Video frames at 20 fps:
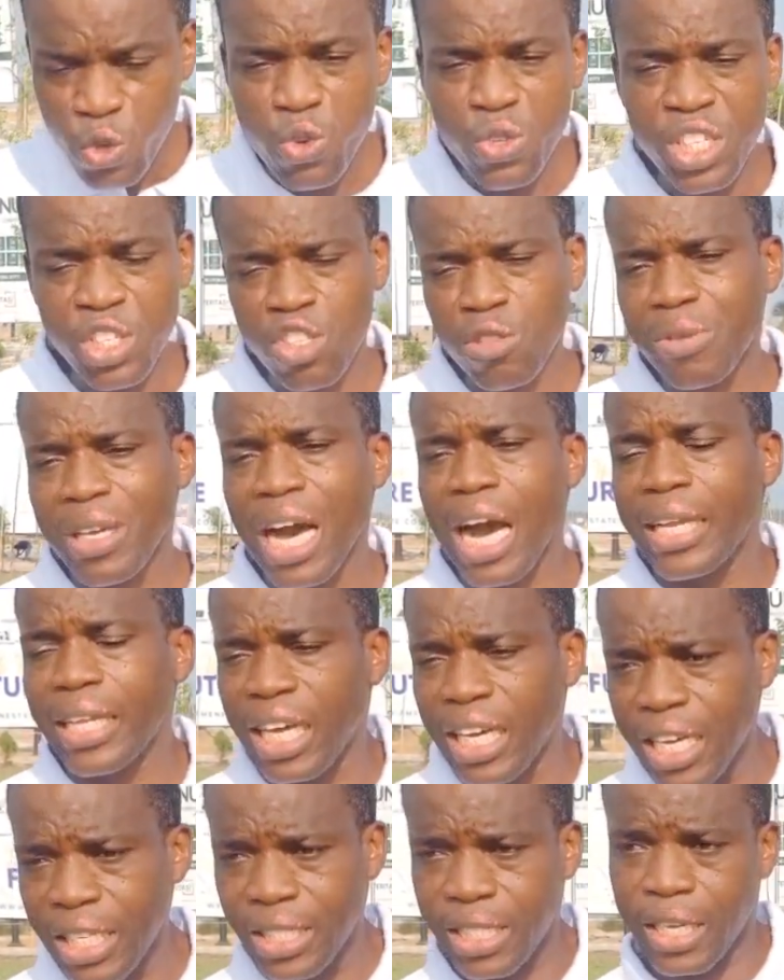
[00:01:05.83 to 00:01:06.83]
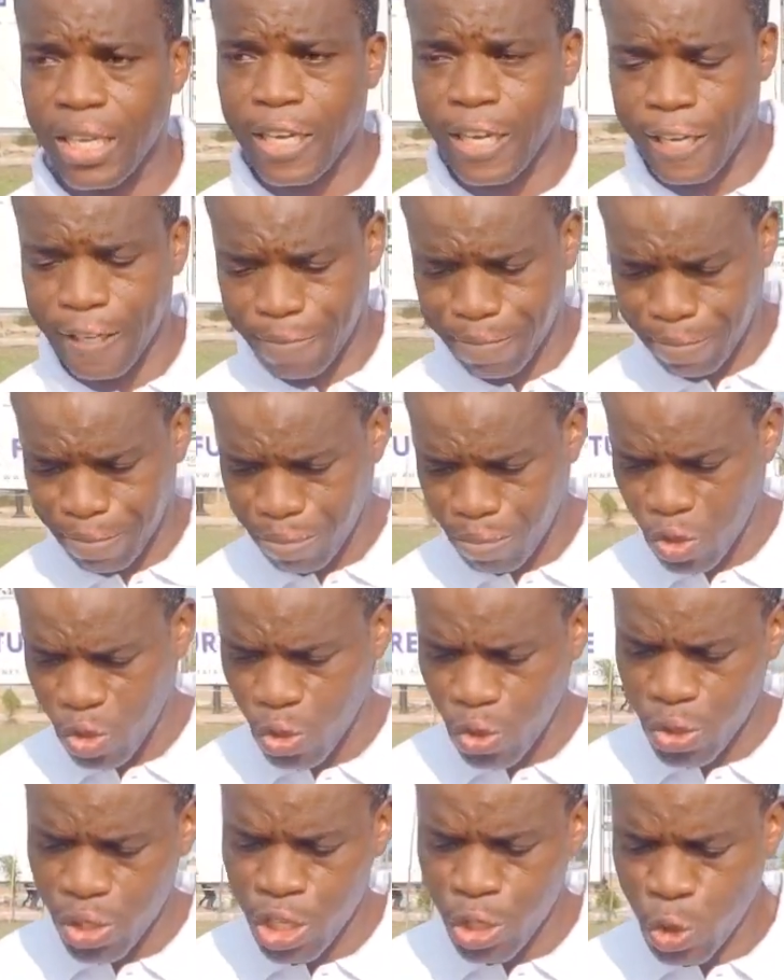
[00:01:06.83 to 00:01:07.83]
You need to be analytical.
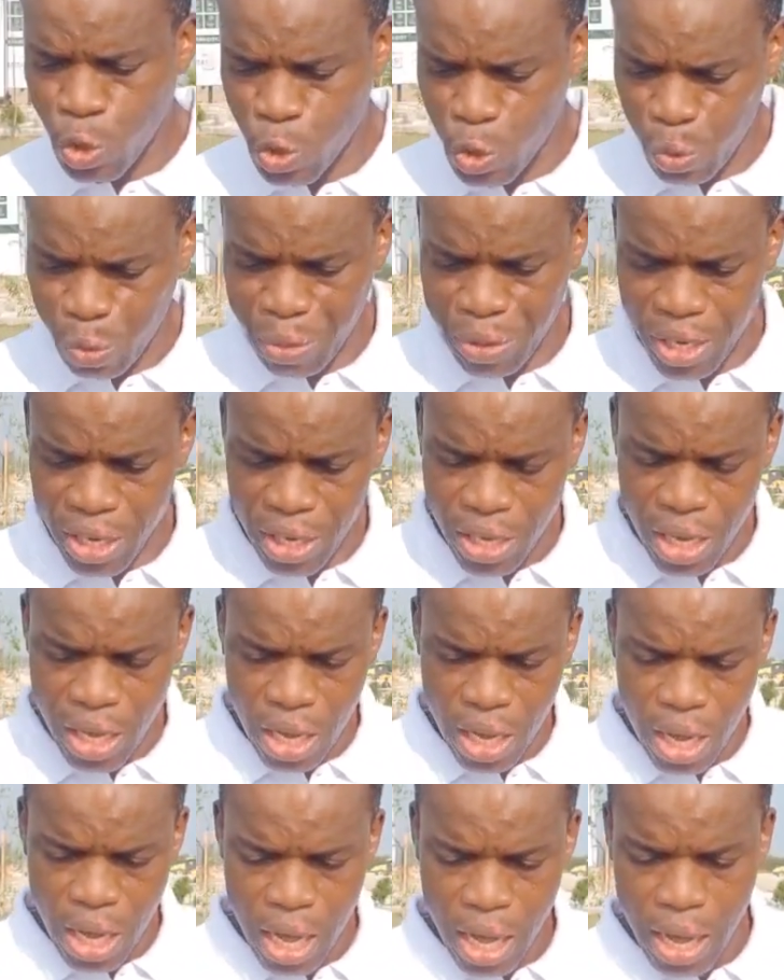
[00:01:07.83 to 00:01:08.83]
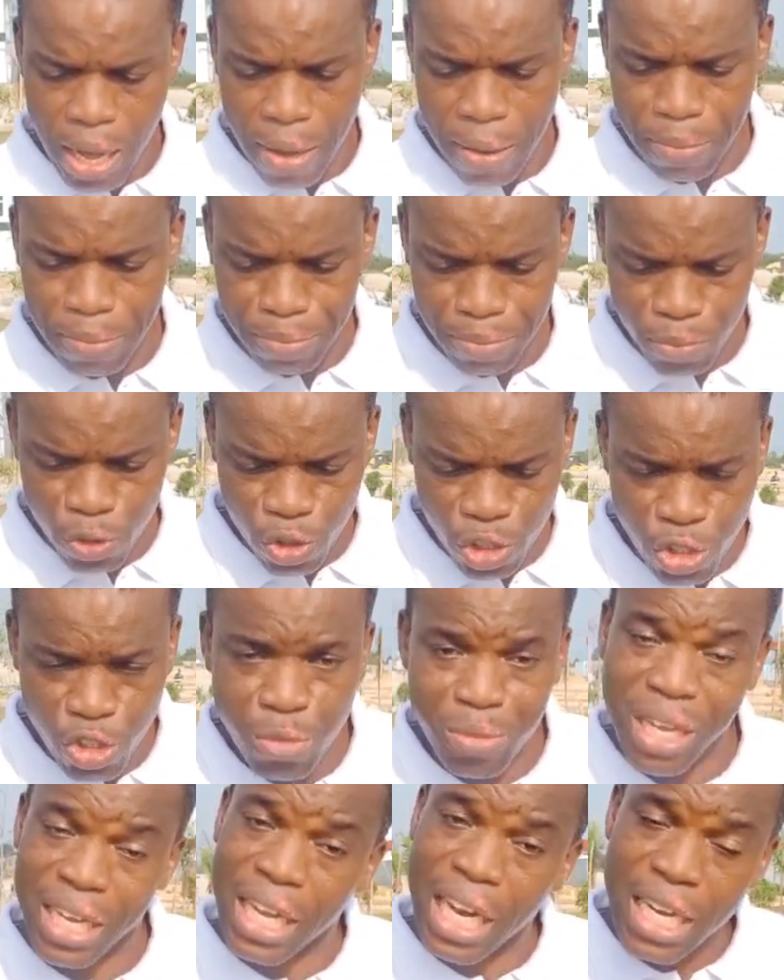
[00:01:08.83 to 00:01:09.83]
You need to be um, you
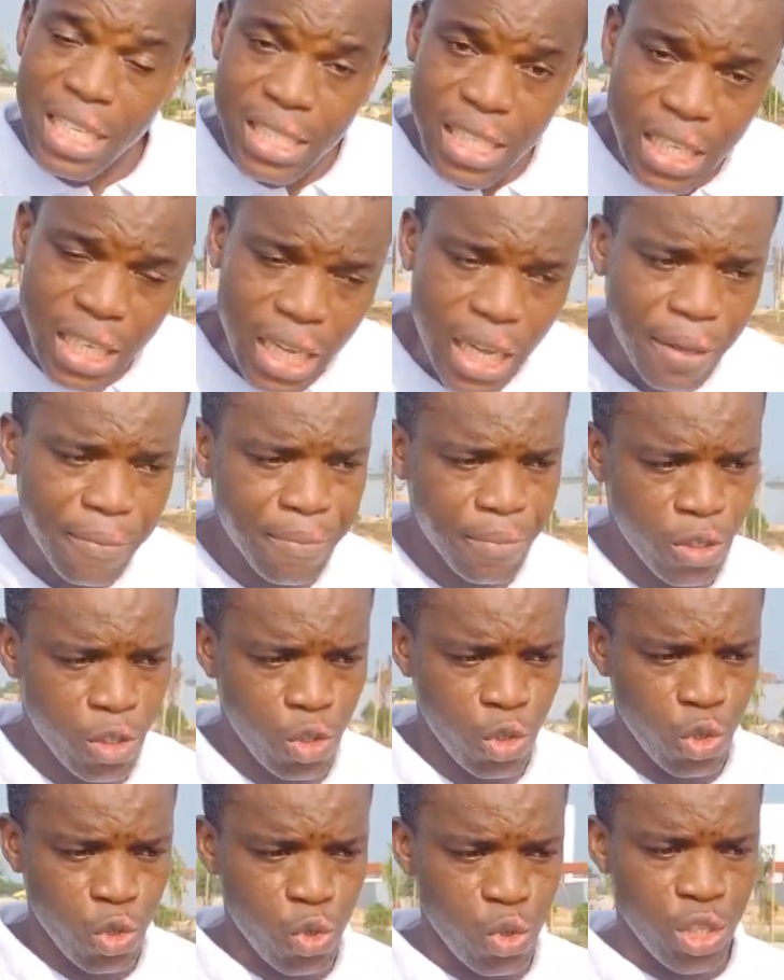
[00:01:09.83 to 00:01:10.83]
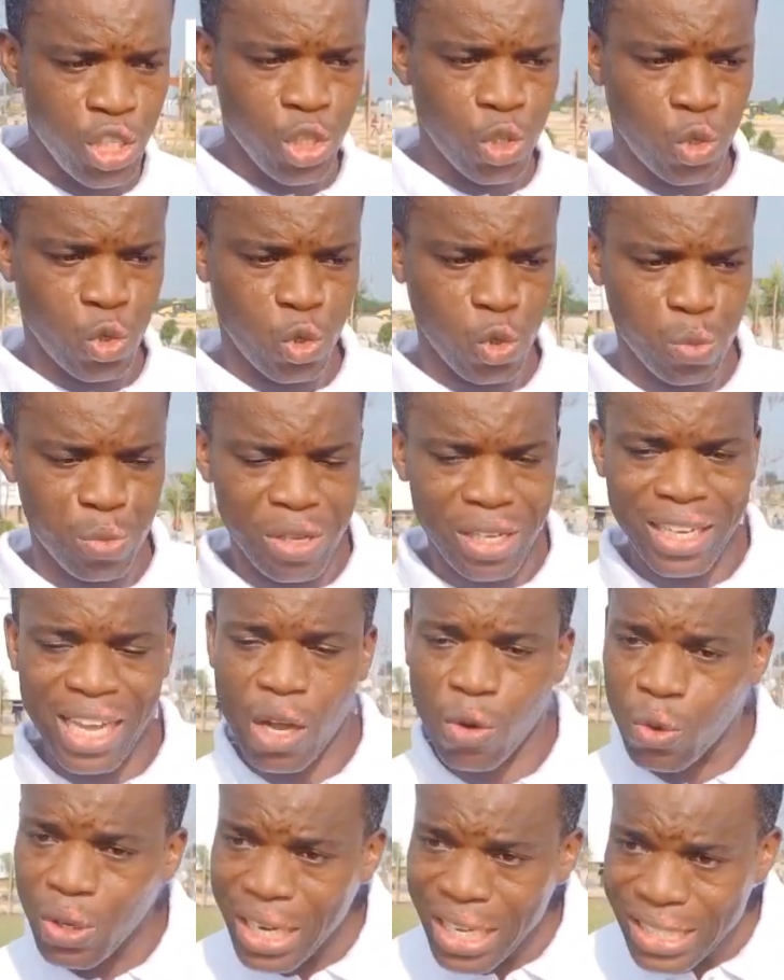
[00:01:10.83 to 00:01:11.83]
need to be analytical. You need to be
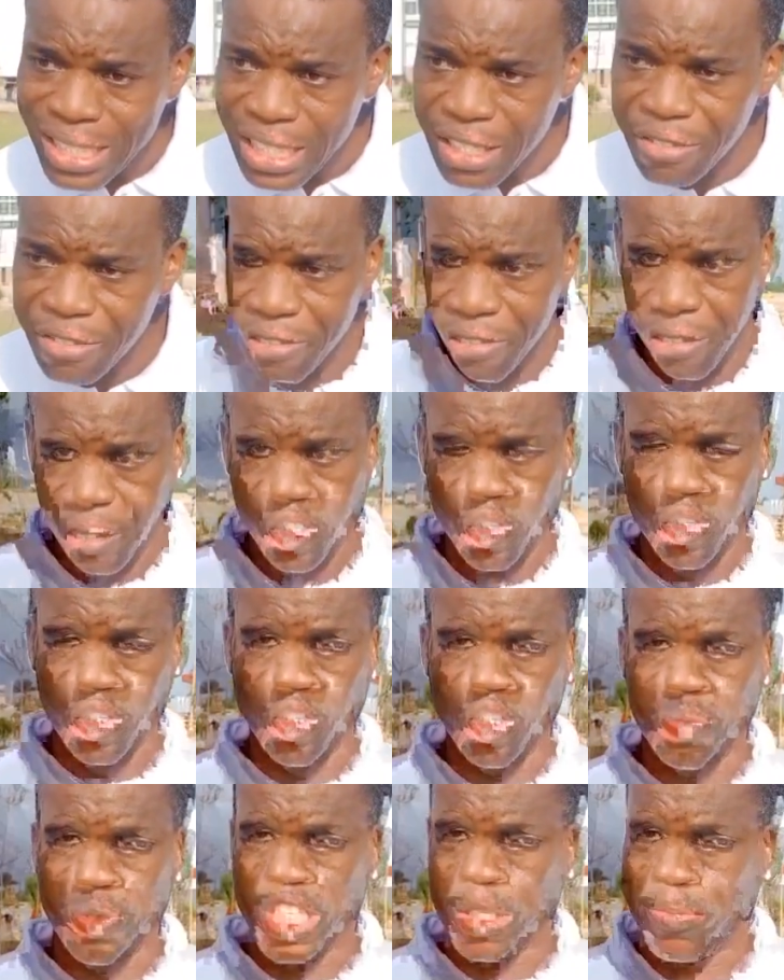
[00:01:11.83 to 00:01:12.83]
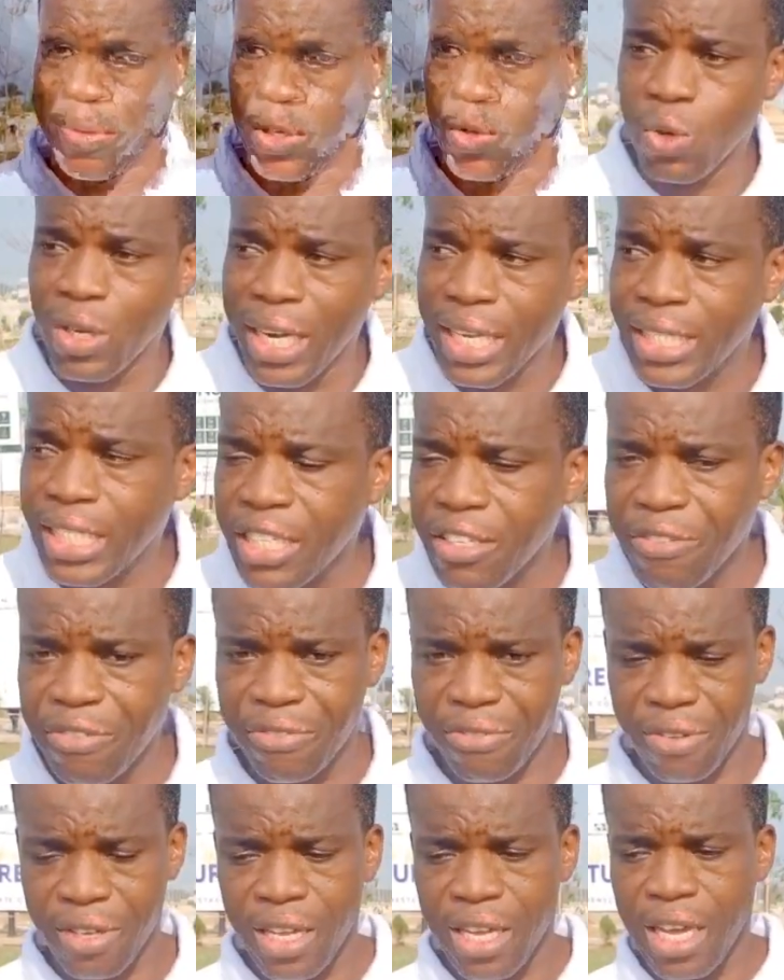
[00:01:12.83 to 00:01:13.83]
calculative. You need to be
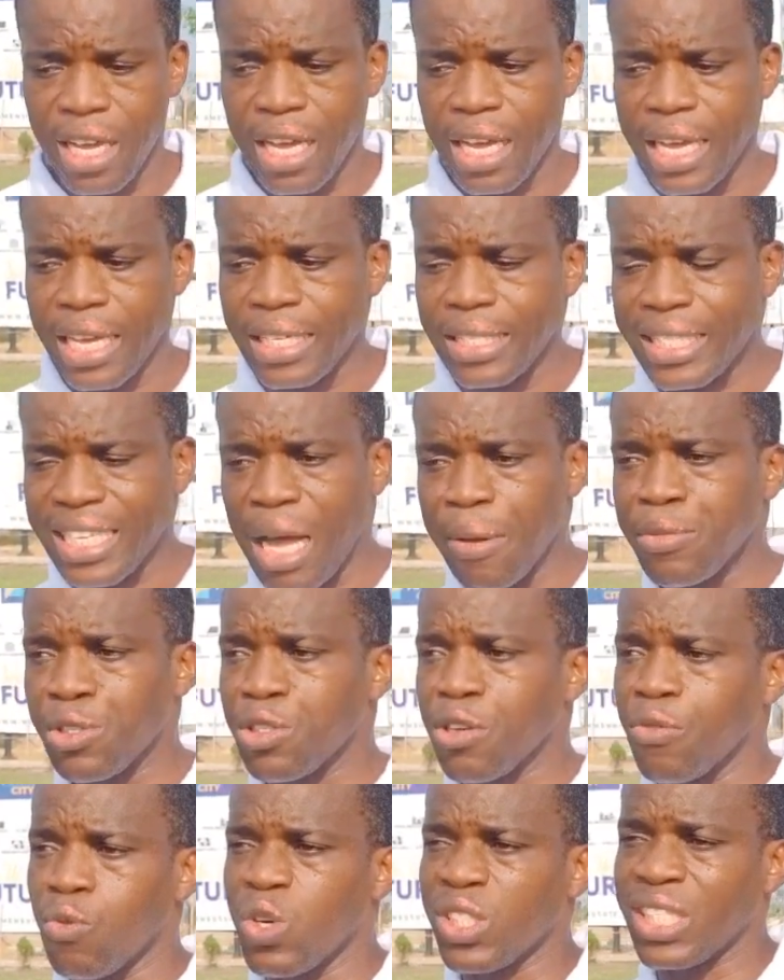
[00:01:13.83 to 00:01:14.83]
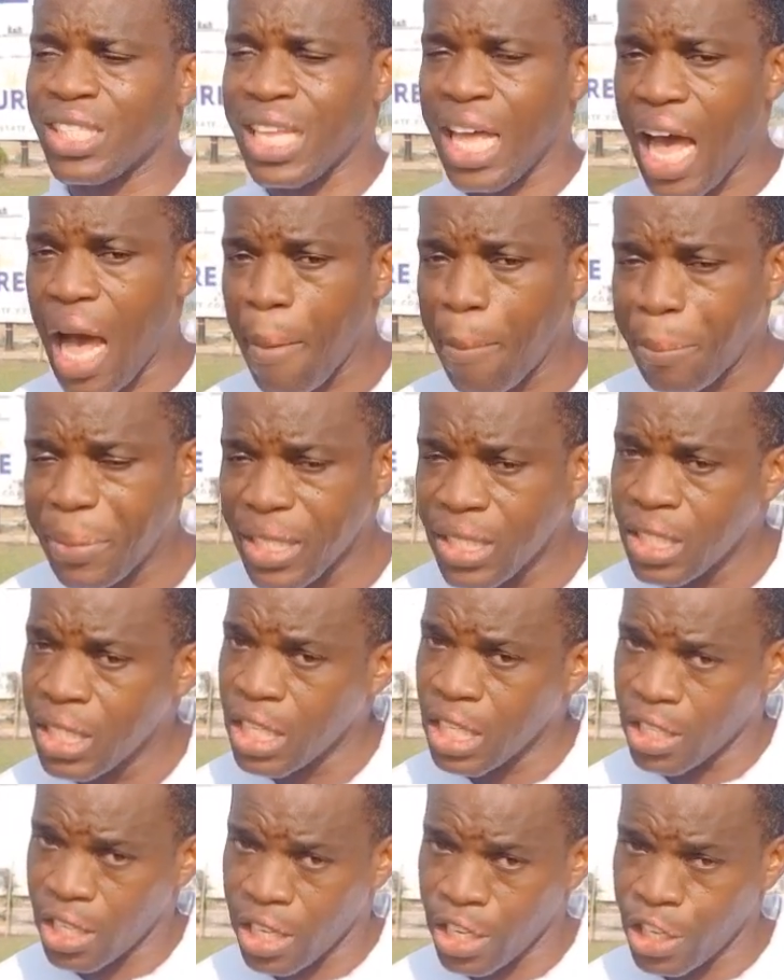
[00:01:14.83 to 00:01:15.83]
speculative in terms of what is
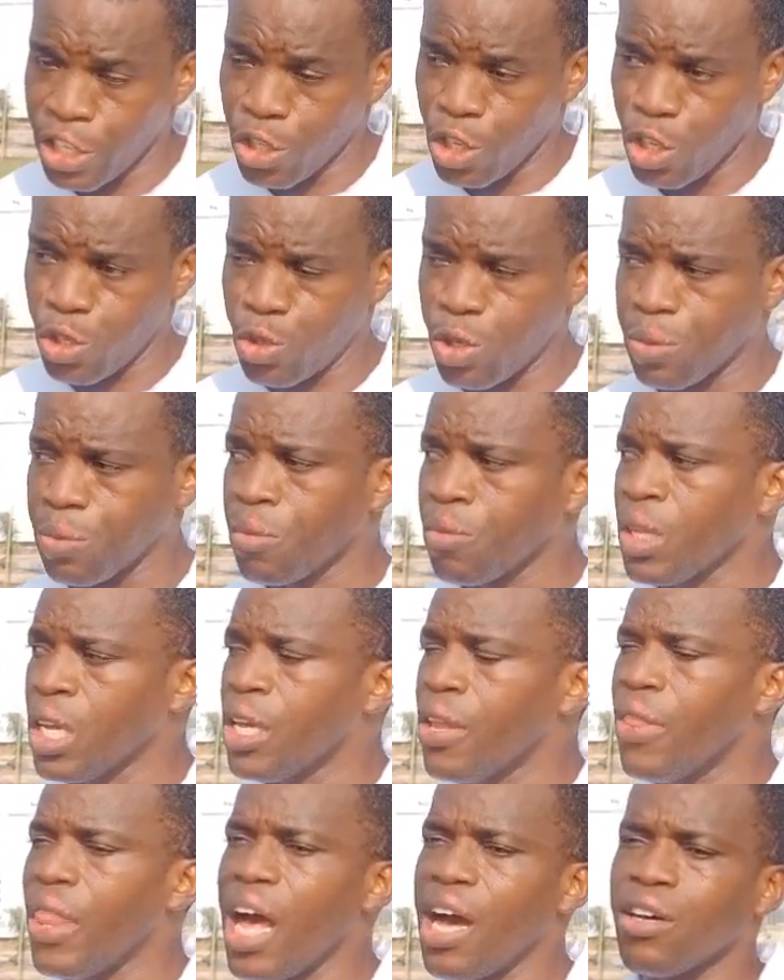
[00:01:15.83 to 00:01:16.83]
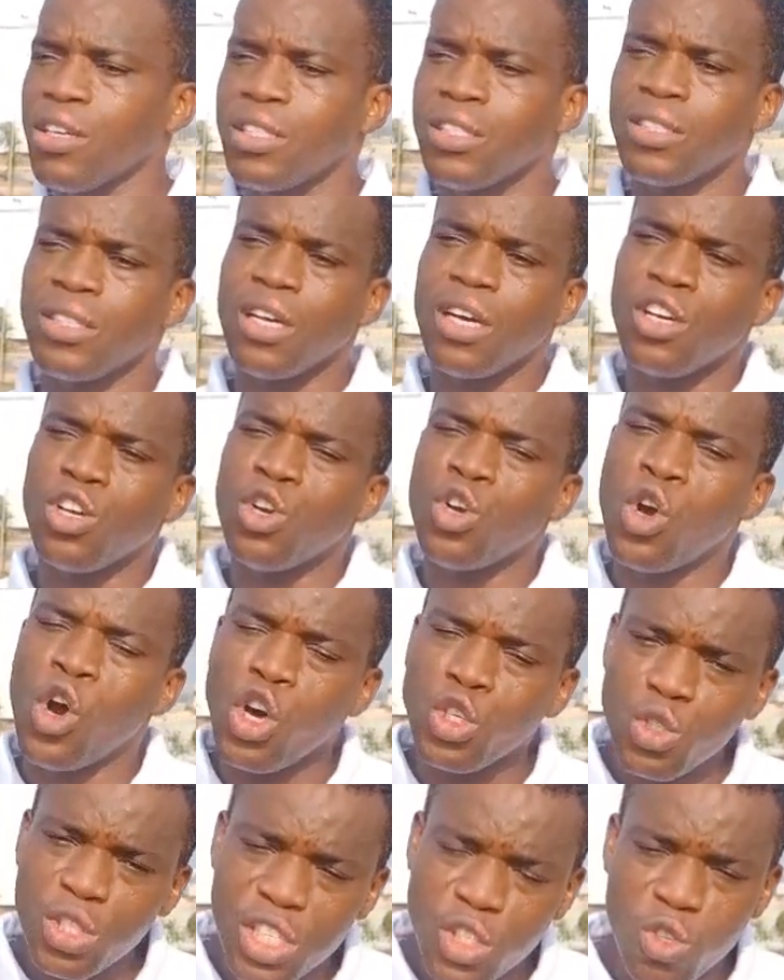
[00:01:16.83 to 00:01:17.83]
happening in the industry. Now,
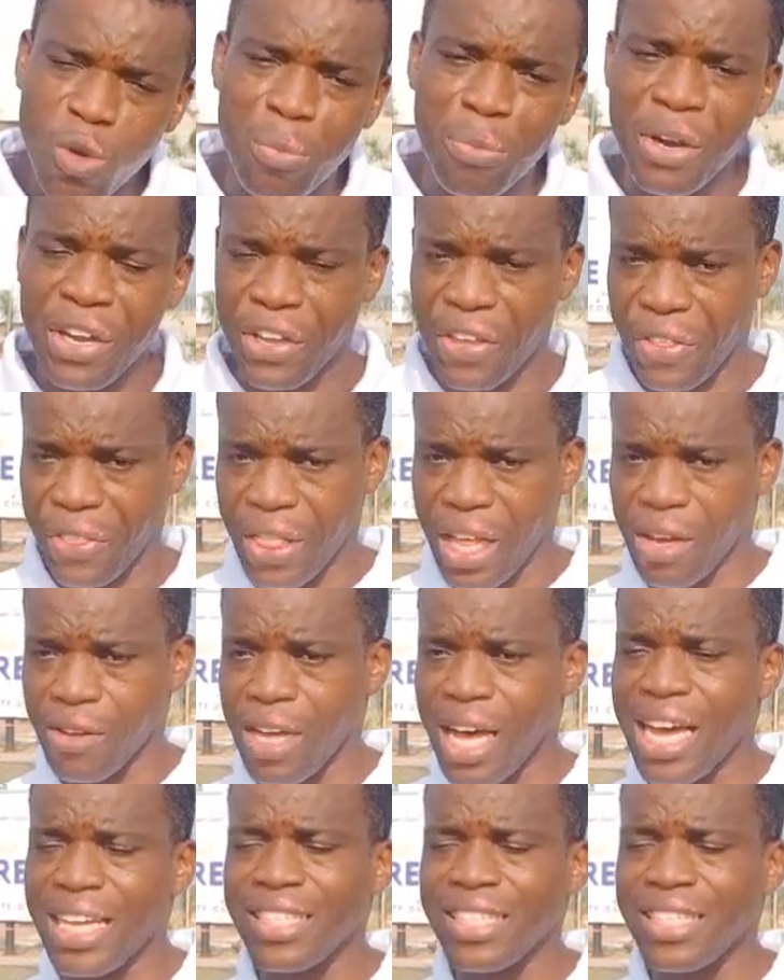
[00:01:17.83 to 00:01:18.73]
also need to break it down.